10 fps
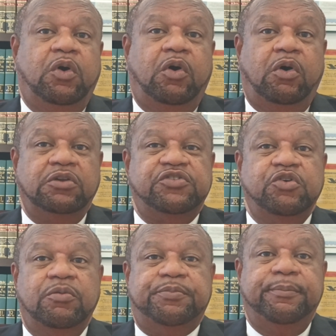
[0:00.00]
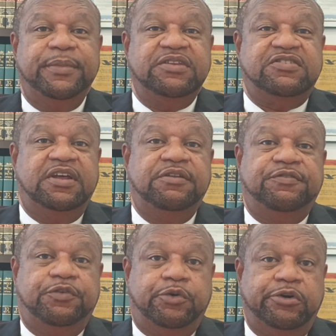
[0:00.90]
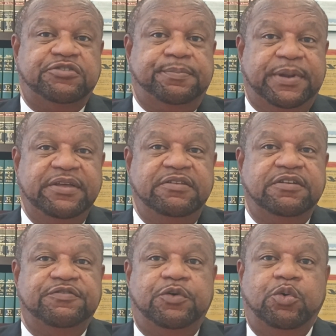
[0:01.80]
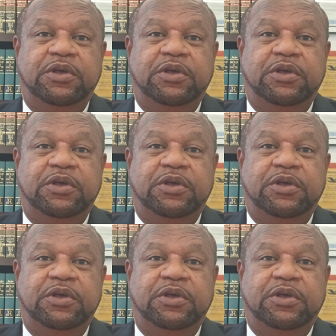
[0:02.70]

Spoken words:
also permits a divorce plaintiff who